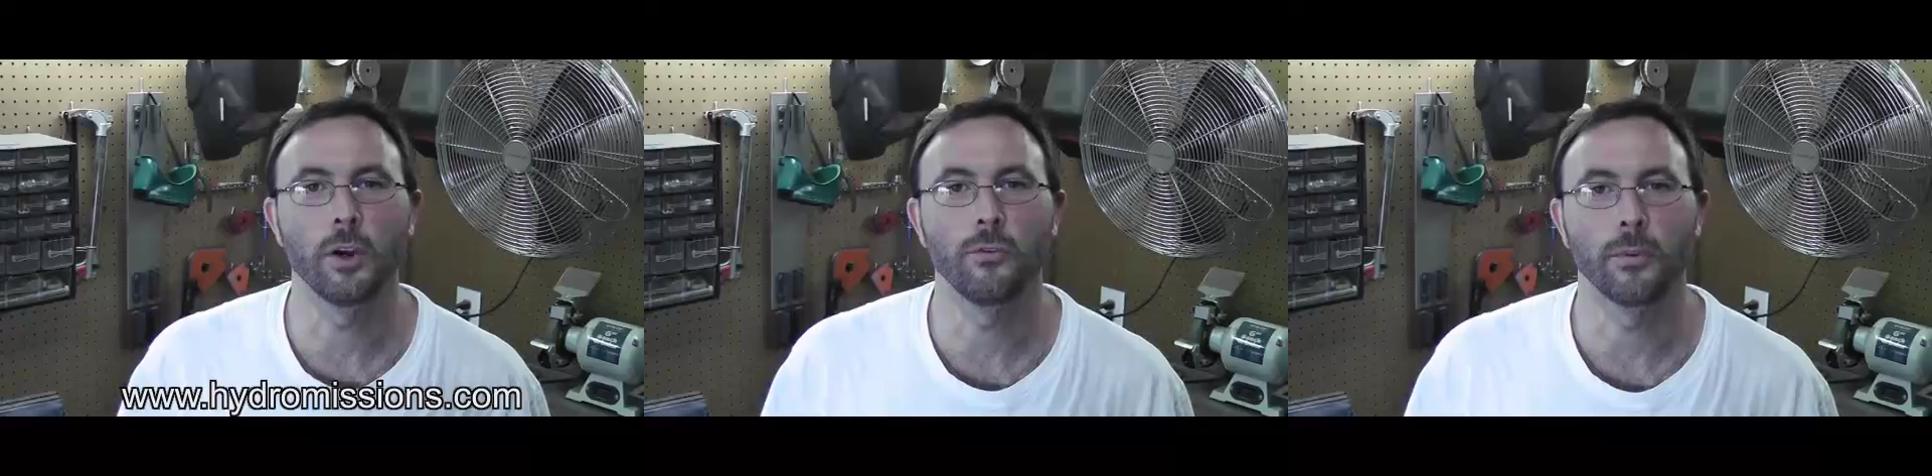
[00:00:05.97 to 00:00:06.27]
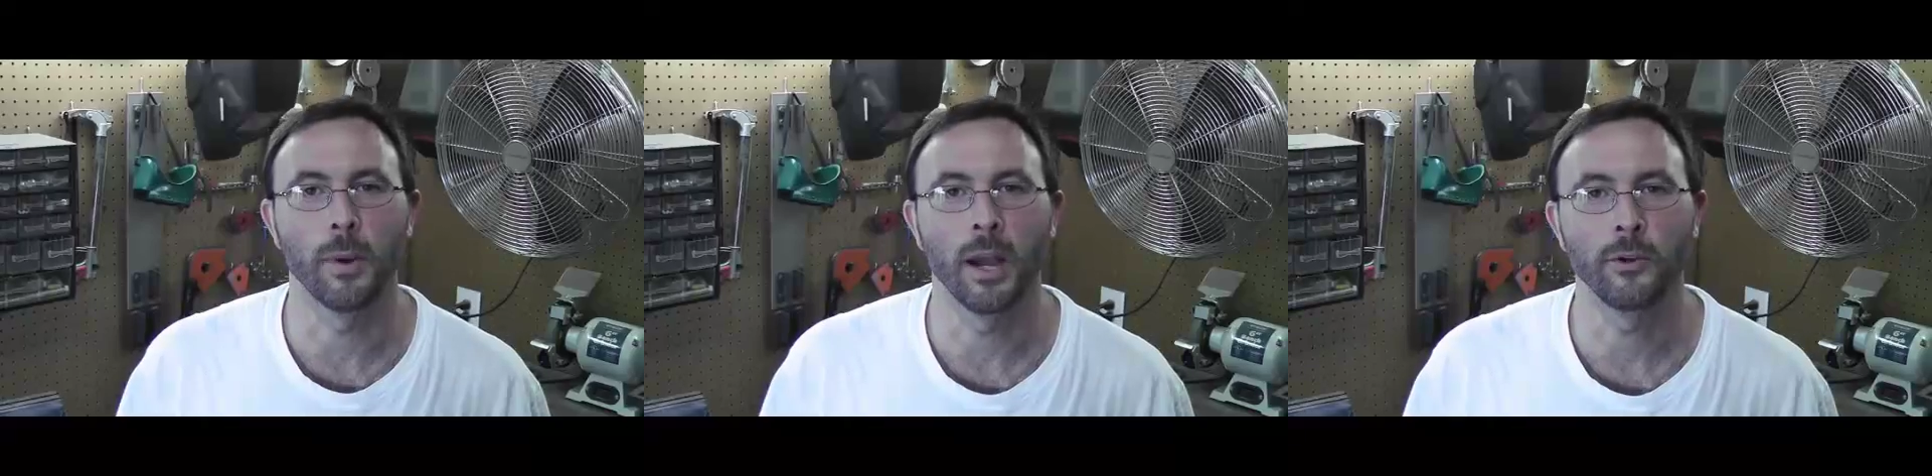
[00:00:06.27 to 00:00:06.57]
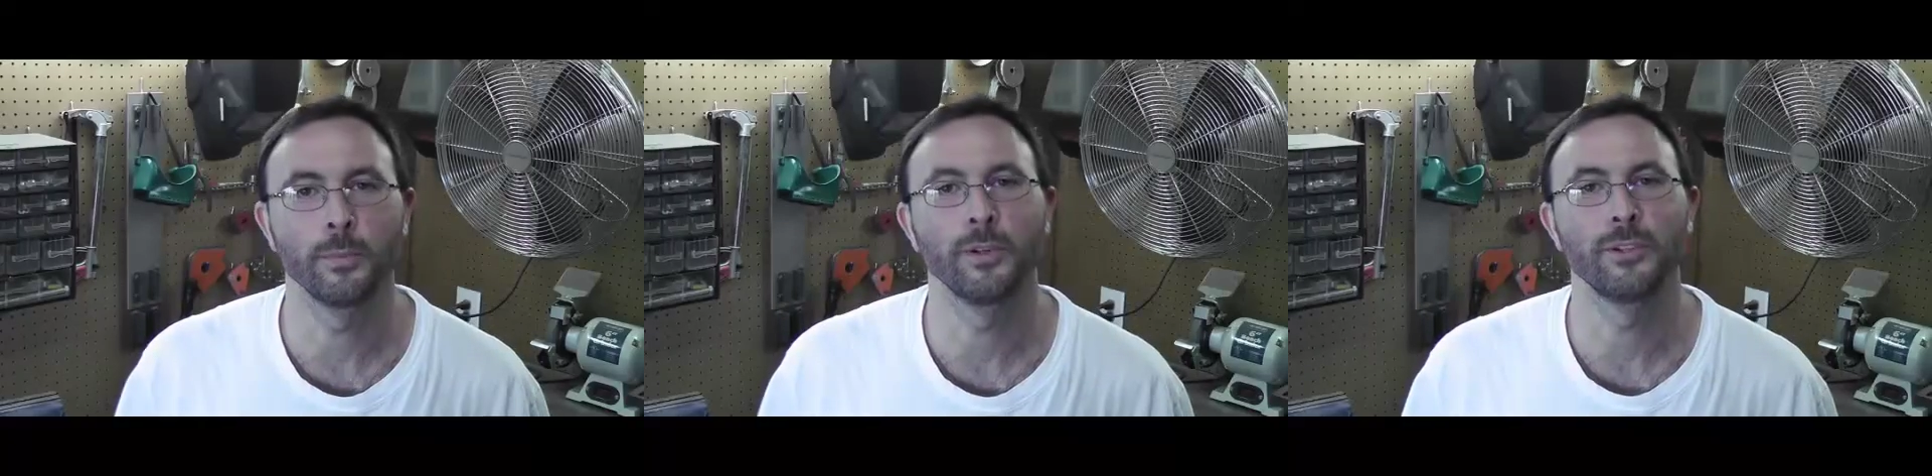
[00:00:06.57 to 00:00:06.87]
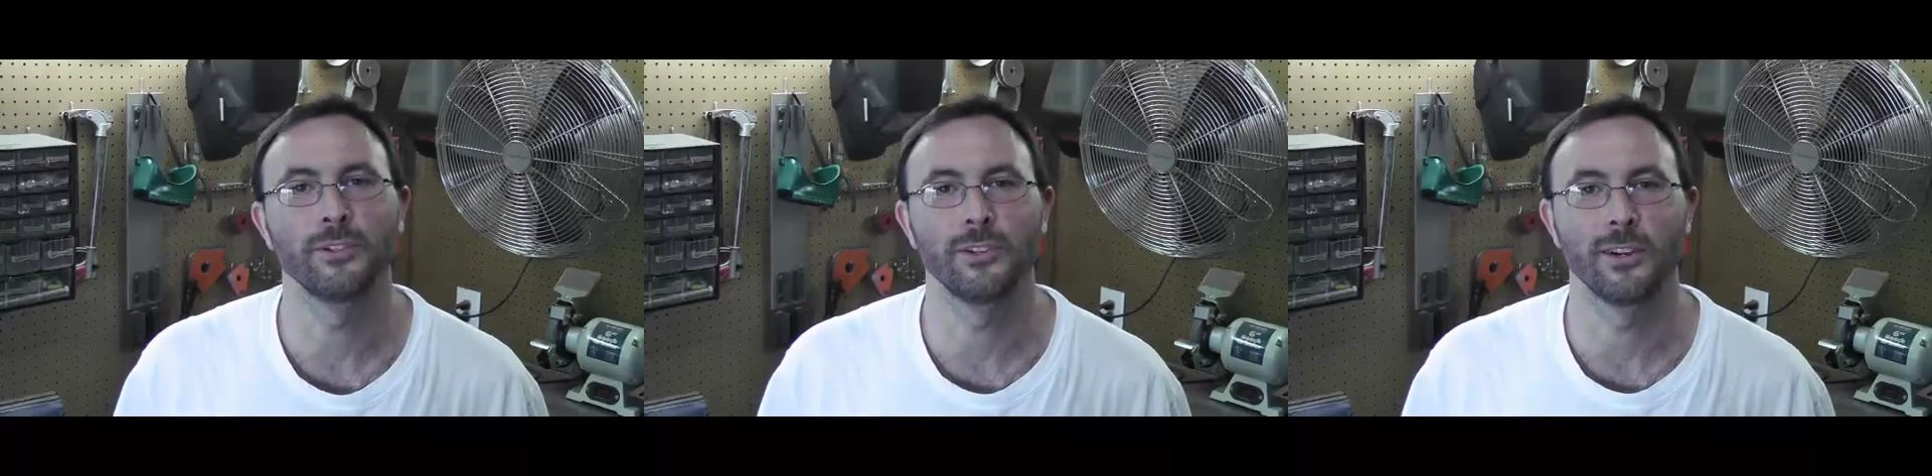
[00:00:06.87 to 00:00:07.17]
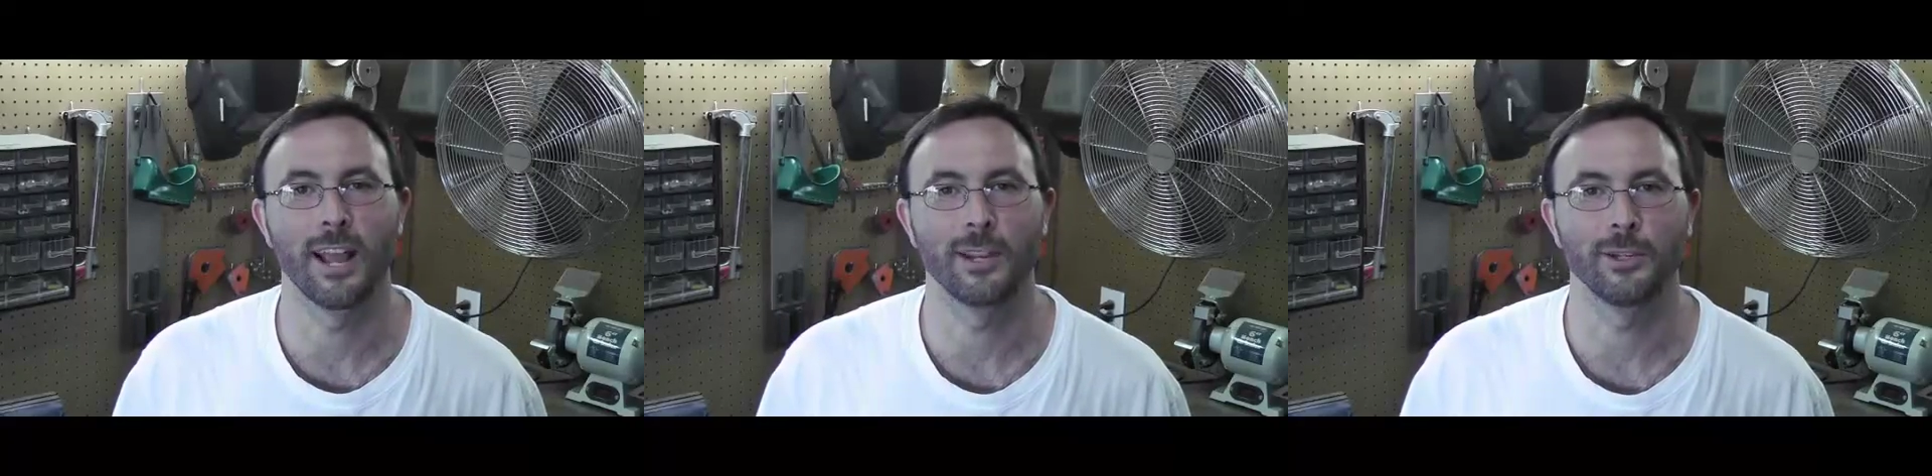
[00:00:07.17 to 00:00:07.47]
video from Hydromissions
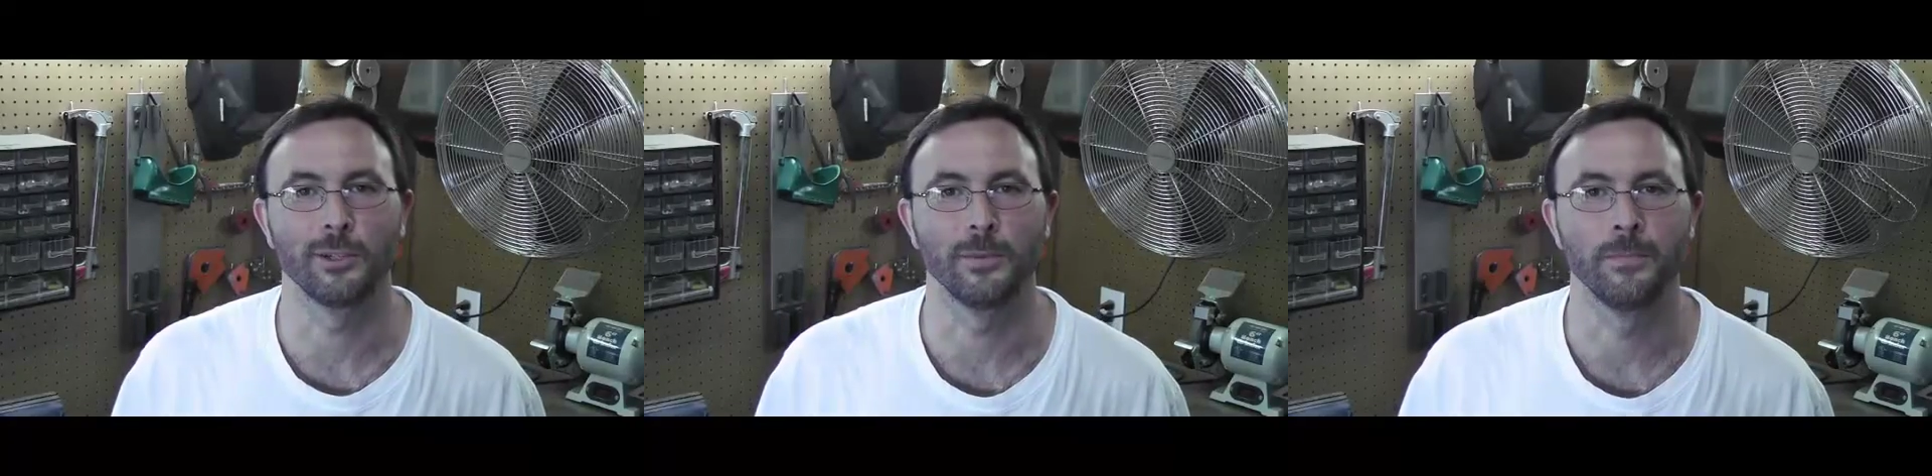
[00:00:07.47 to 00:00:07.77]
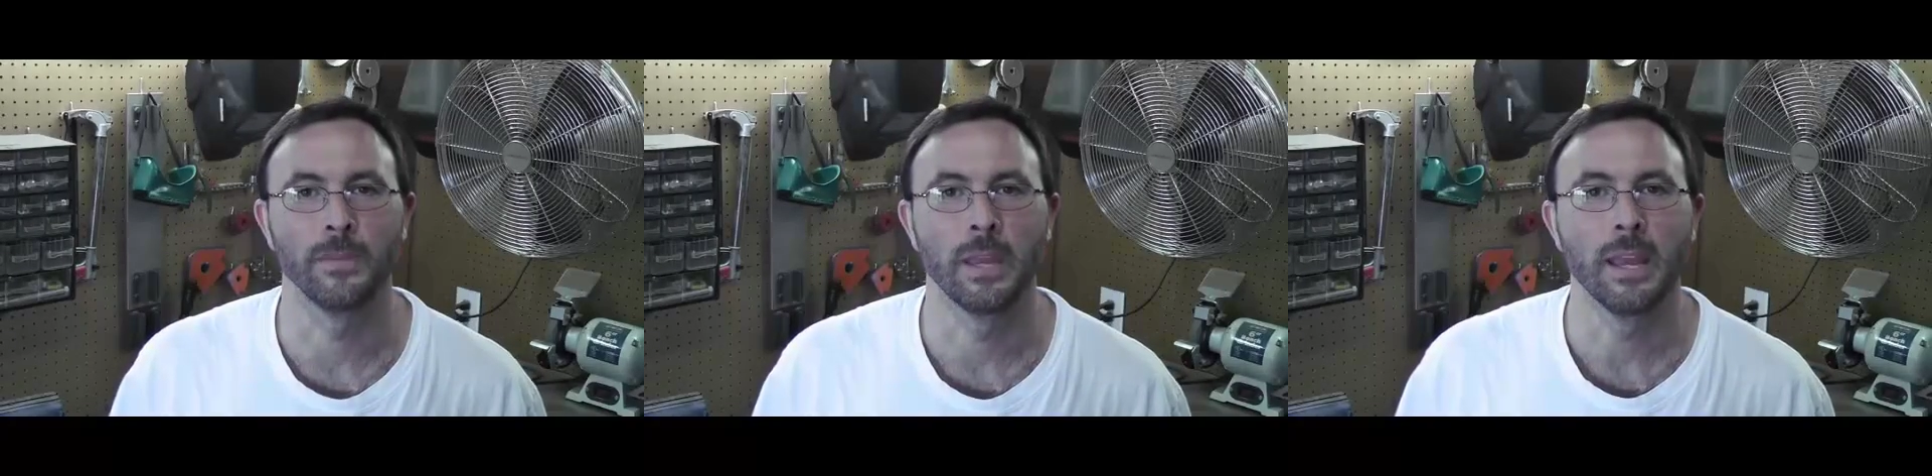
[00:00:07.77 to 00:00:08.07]
International.